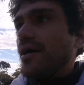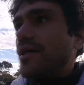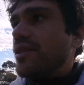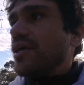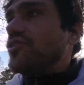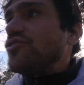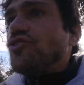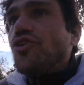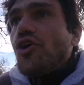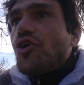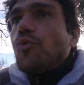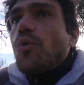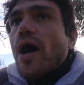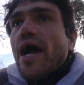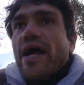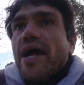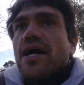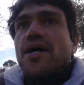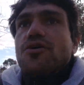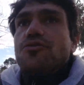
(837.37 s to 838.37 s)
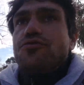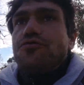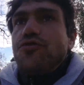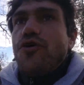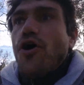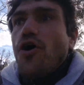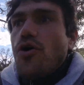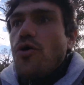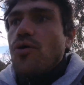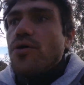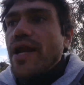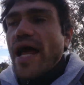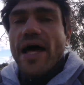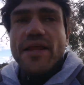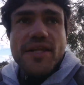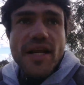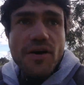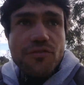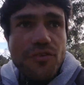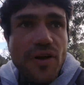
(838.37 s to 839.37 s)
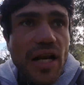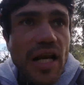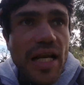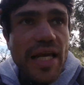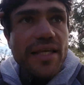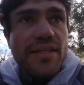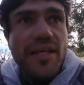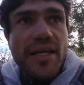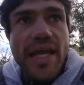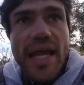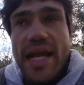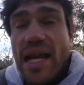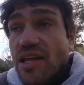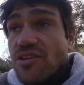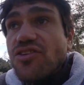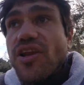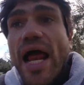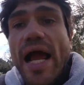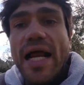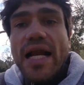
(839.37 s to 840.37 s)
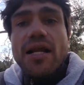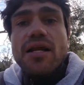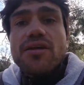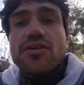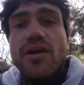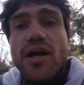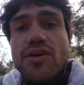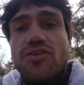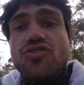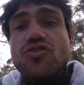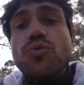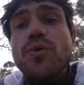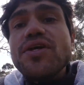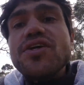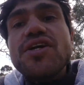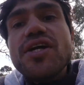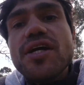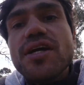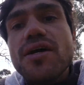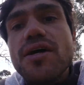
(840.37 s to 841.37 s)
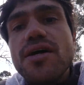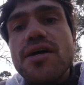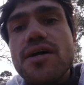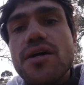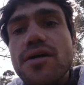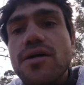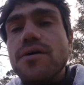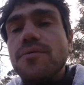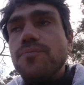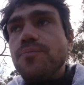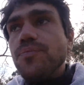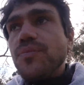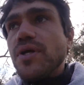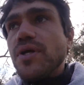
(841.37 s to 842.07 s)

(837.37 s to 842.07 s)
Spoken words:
there's no way I can fall. Now that I've clicked again, it's like switching a